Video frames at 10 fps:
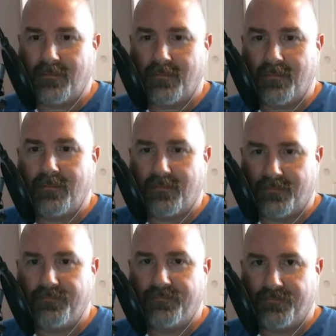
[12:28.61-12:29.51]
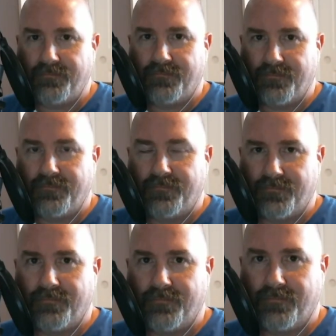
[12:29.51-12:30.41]
12 so it's like
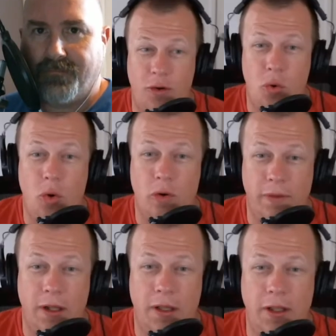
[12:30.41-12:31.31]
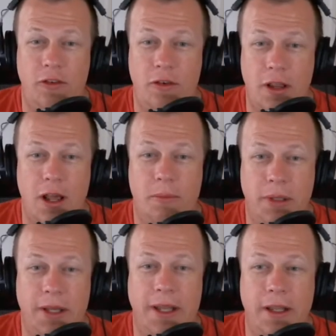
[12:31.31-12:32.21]
pretty much a quarter of the collection you can't
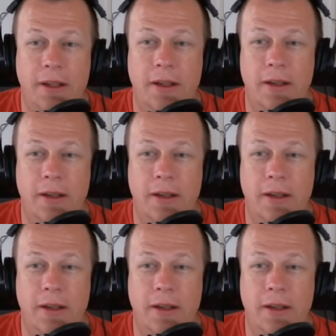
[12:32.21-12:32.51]
play